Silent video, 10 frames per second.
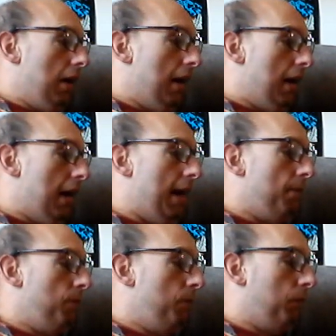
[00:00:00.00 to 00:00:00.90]

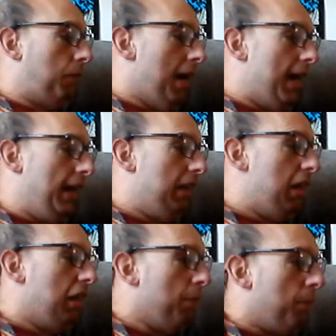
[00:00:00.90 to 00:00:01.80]
I'm kind of
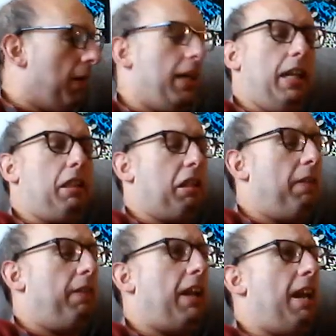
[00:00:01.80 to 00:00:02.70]
disappointed in some
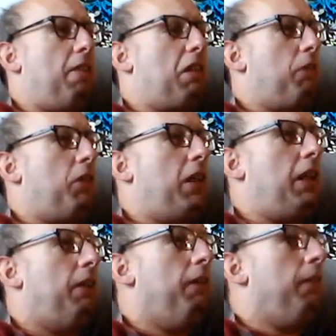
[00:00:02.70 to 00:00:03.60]
of the games that
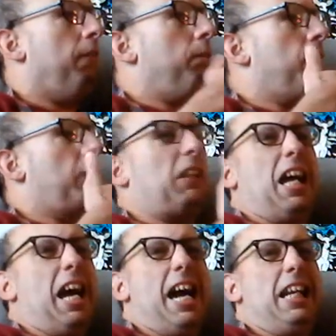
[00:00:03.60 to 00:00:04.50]
we
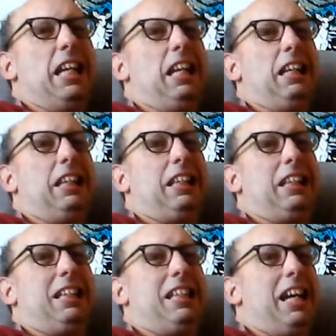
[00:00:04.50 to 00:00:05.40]
kind of
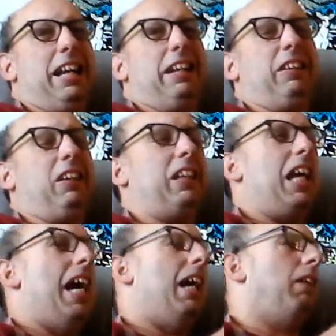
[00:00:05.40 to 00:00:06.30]
gotta look
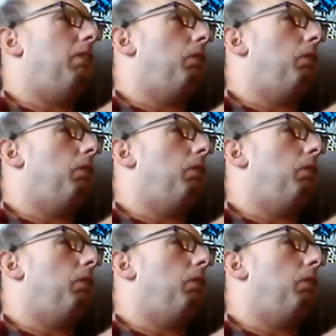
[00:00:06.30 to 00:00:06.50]
at.